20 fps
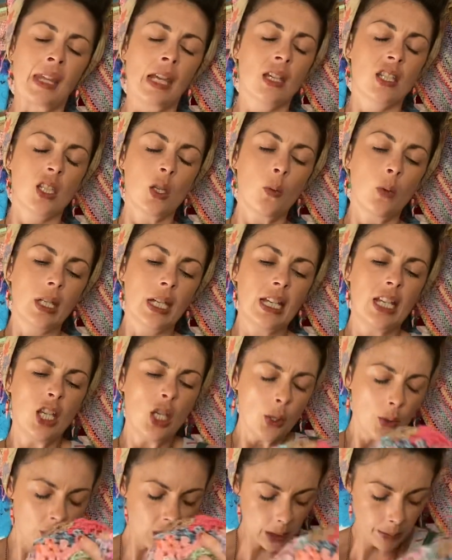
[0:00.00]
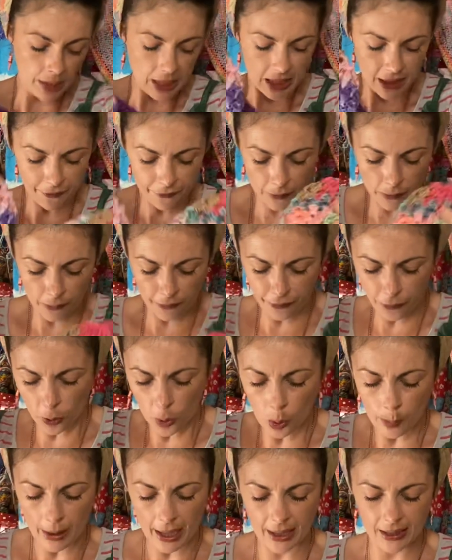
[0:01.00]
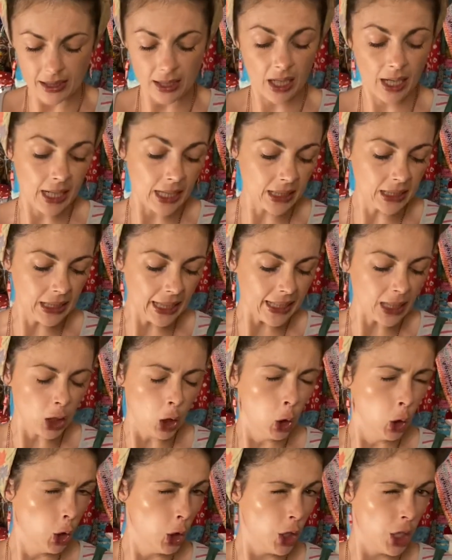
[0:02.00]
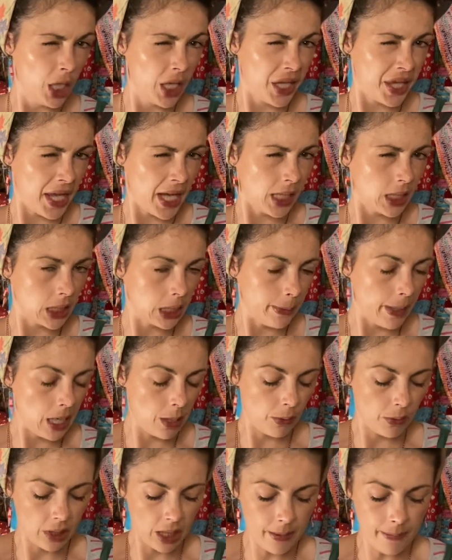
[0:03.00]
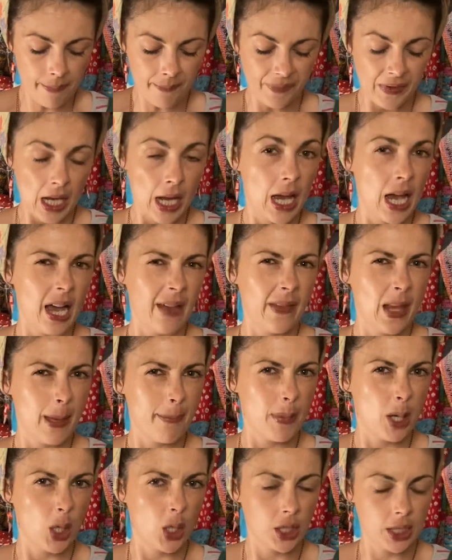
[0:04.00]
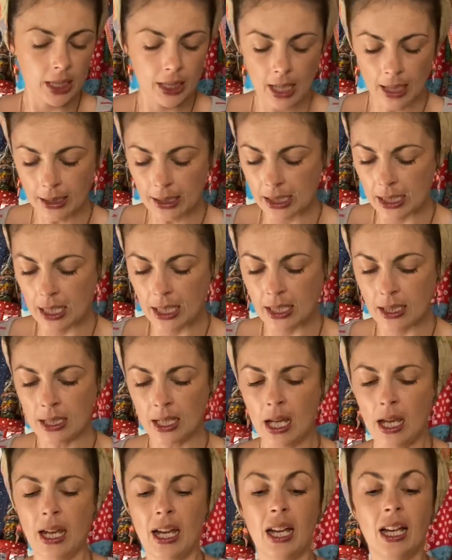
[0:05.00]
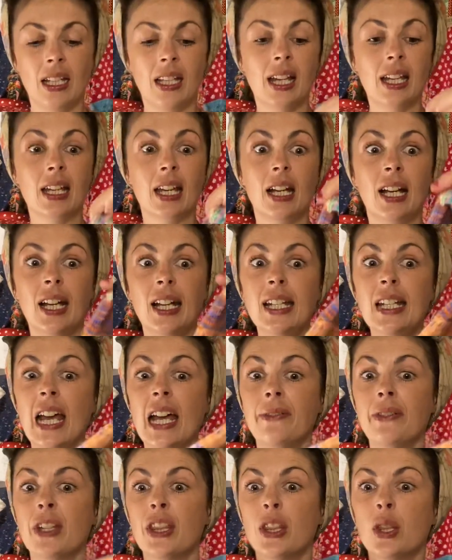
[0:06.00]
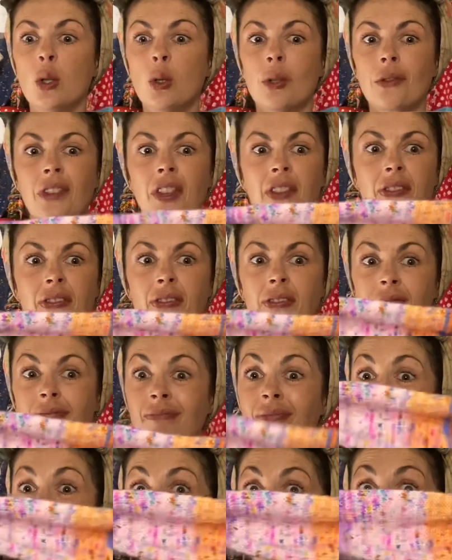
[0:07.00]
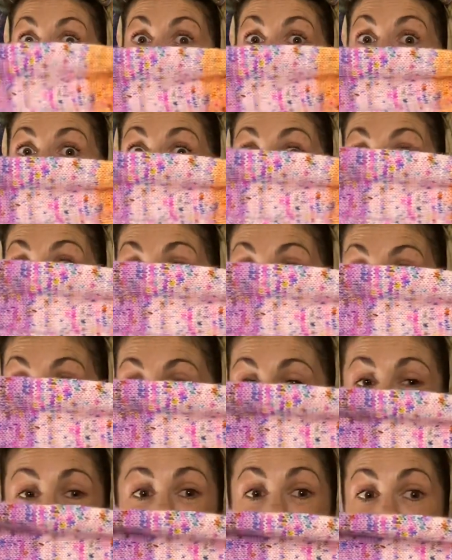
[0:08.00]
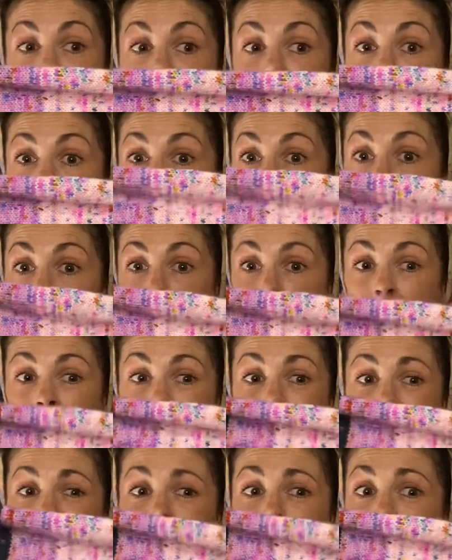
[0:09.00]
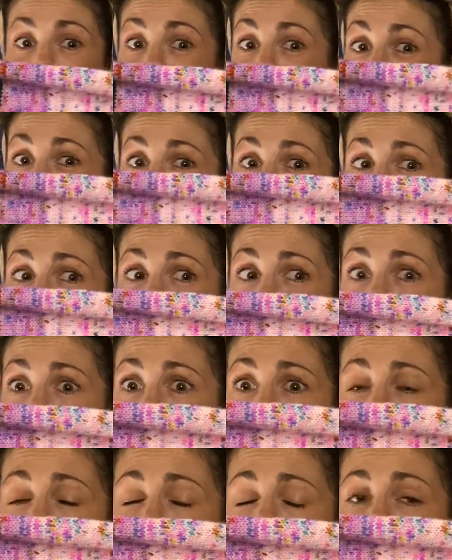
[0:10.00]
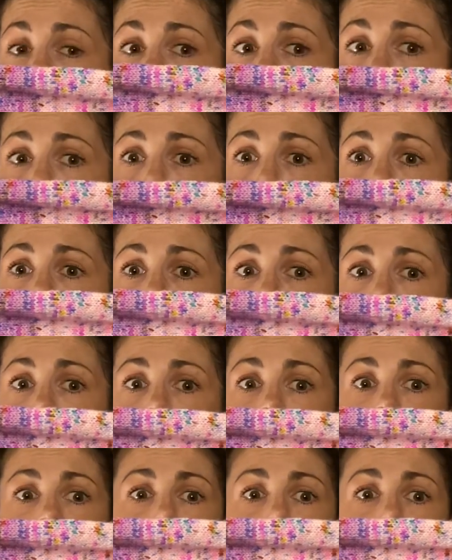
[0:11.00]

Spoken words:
So when I use them in different formats, I kind of like learn things about them and their personalities. Like, I never thought that those right there, I wouldn't have done those together.